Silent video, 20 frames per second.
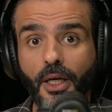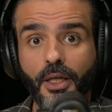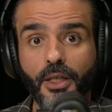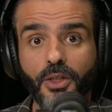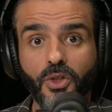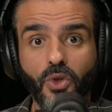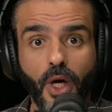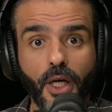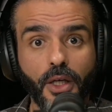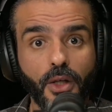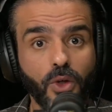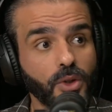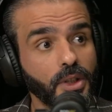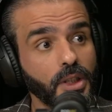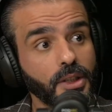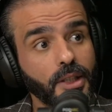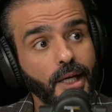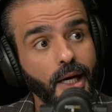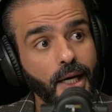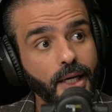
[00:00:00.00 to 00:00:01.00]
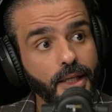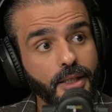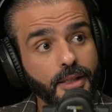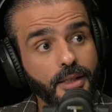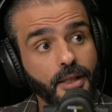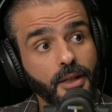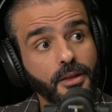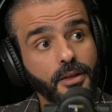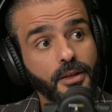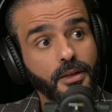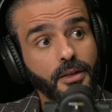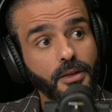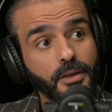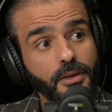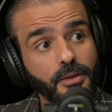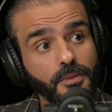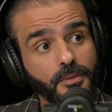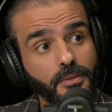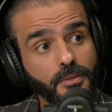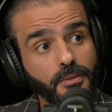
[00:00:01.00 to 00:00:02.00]
So I looked at the guy and I said,
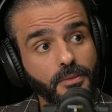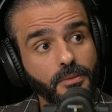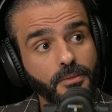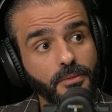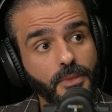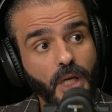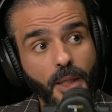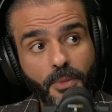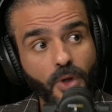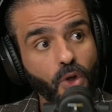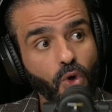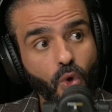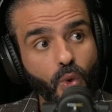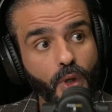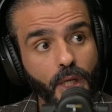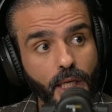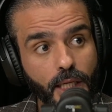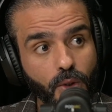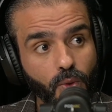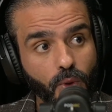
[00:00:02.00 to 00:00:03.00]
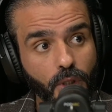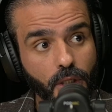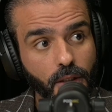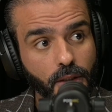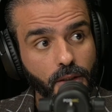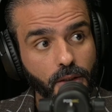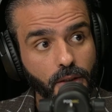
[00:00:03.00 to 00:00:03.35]
I'm not going anywhere.